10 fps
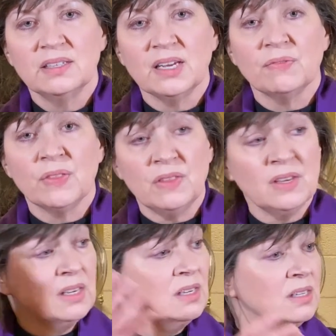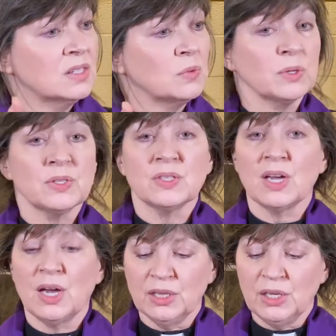if these were
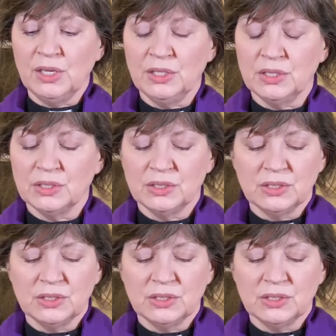silent,